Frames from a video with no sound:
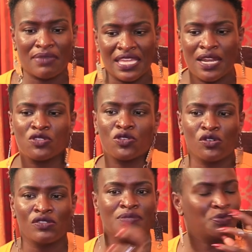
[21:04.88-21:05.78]
but then I was
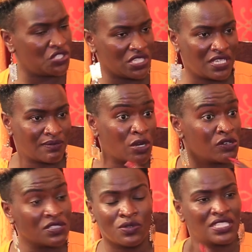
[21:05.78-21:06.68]
always pushing him. I
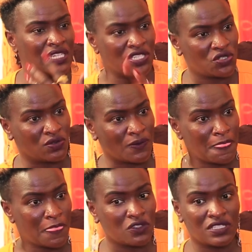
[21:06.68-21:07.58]
always wanted a show.
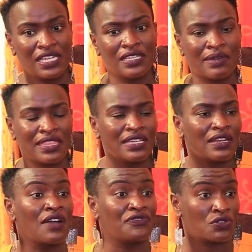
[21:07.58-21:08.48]
I was telling him, I think
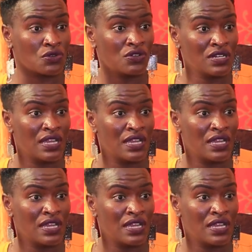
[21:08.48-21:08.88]
now I've grown.